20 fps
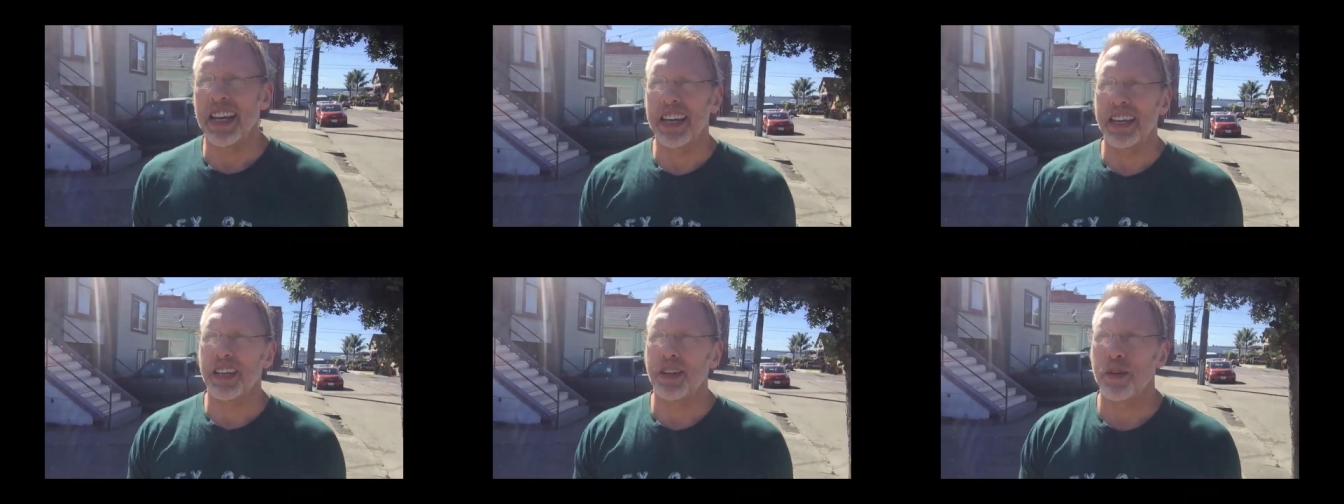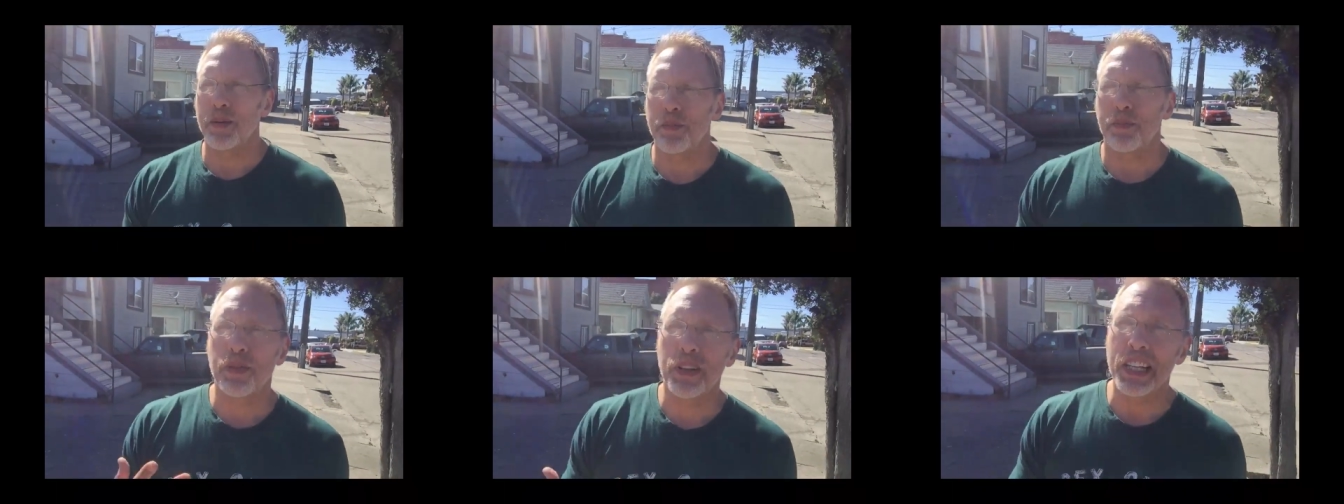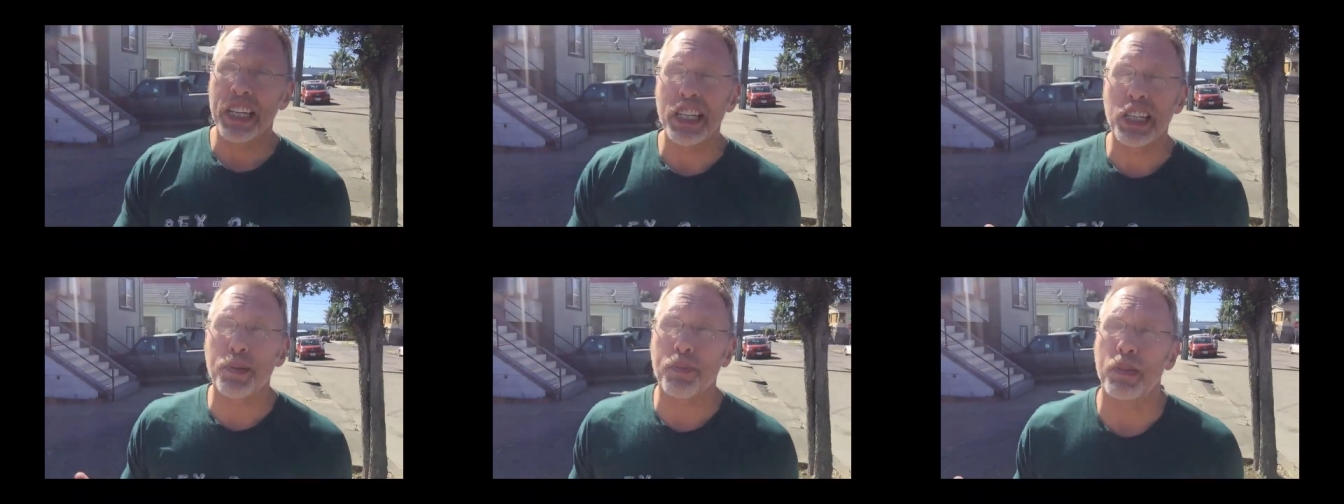And
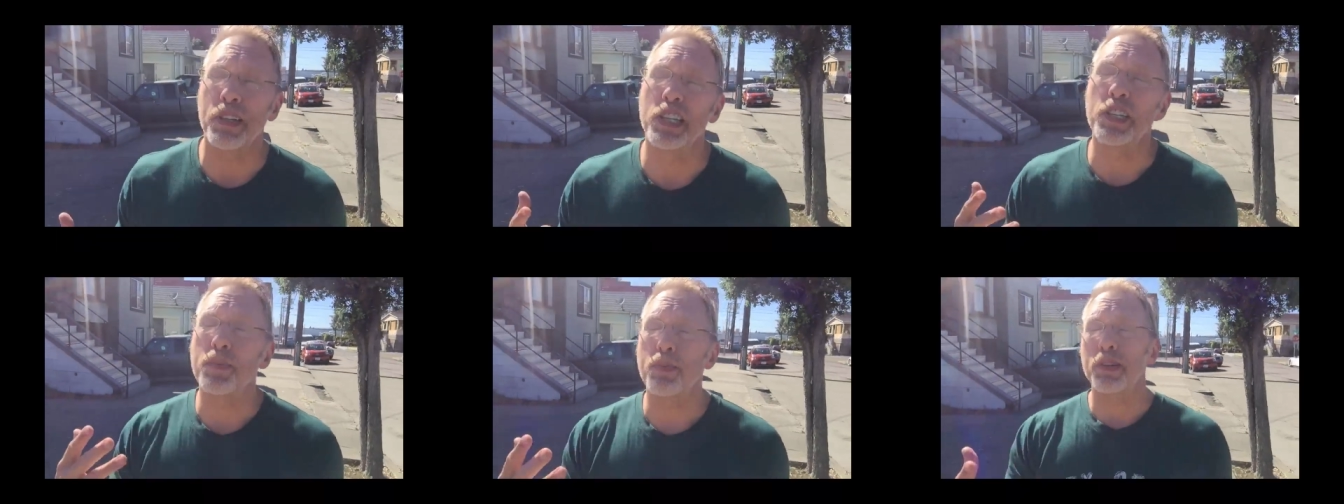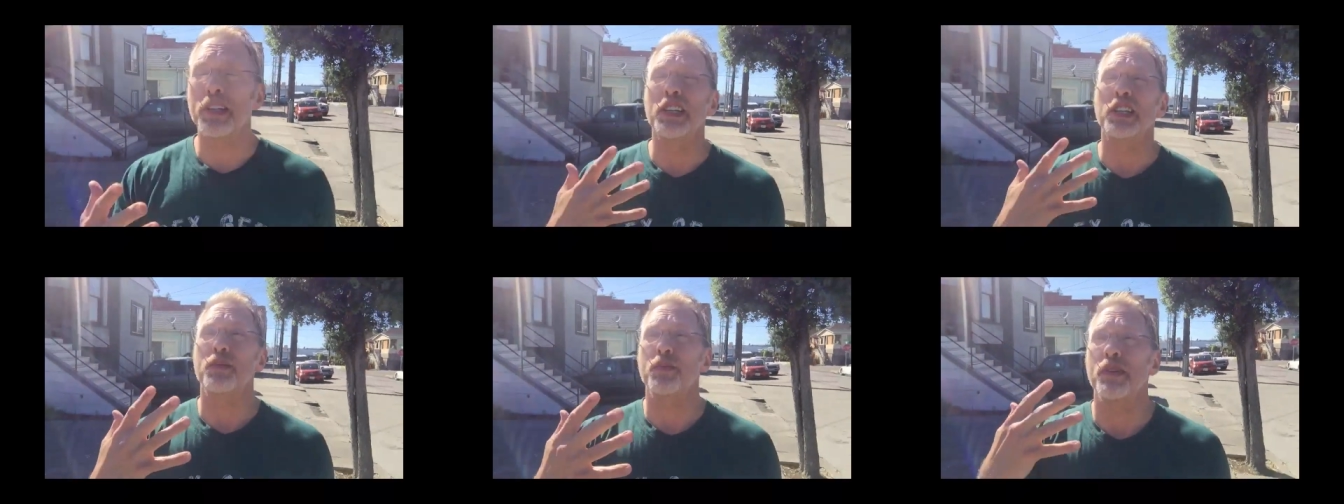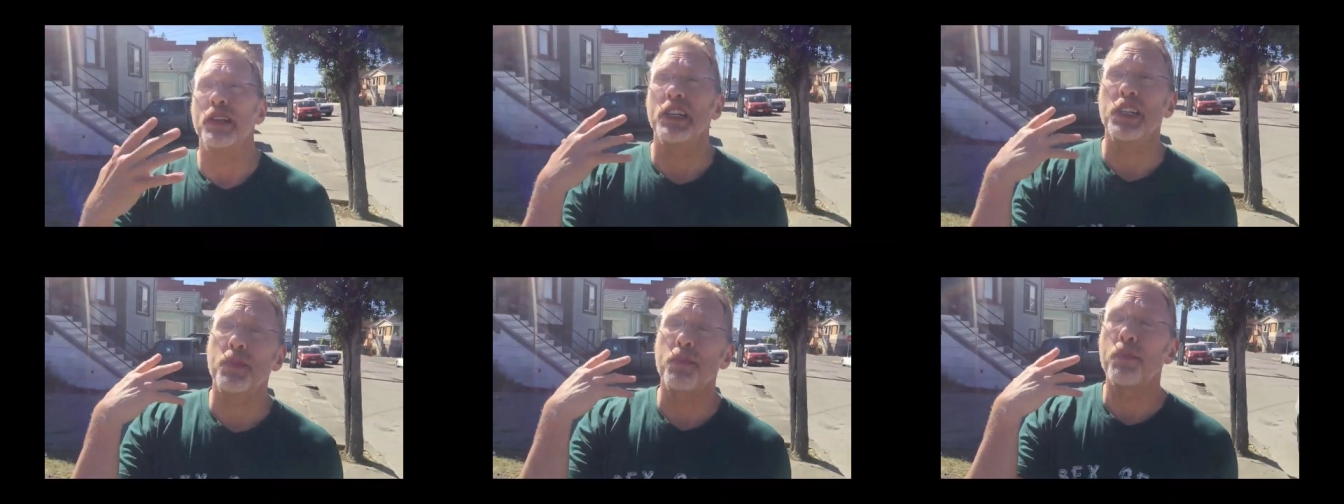please, please,
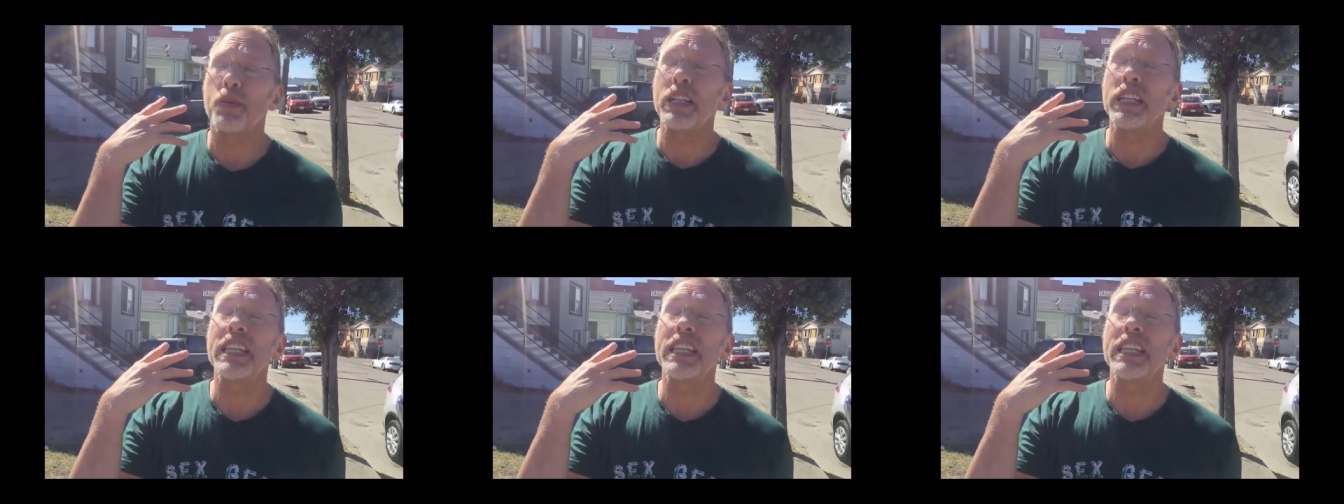please, please,